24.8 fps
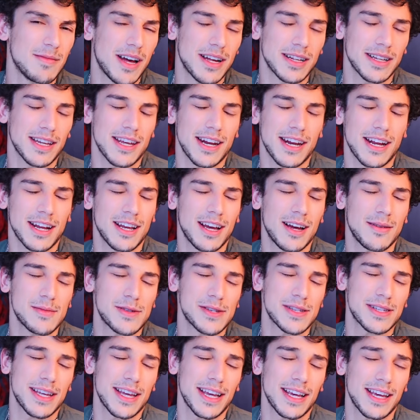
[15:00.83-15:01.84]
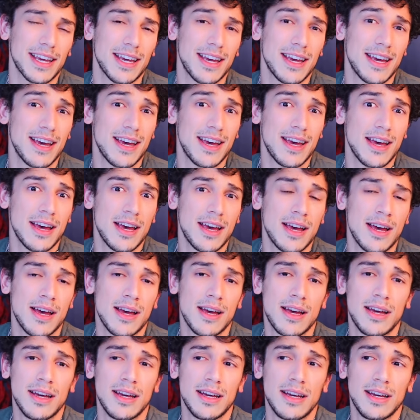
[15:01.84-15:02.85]
not kidding. I'm just like,
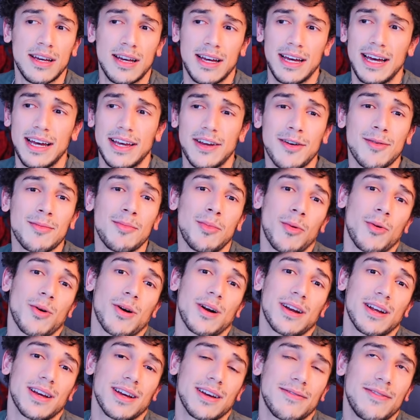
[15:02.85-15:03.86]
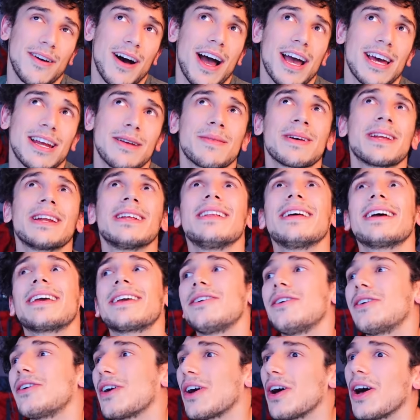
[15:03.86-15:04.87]
you're bored. Fine, I'm gonna let
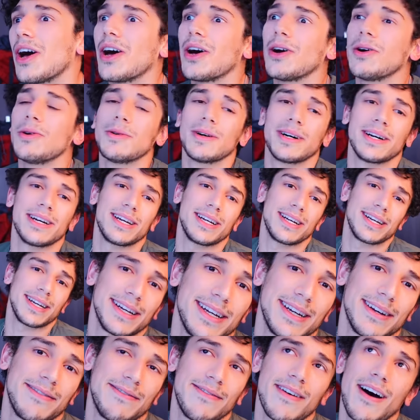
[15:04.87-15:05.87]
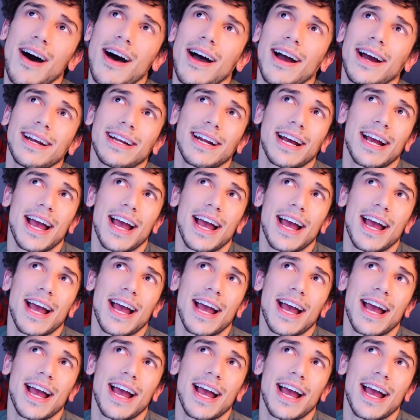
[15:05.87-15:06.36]
you go. Fine, I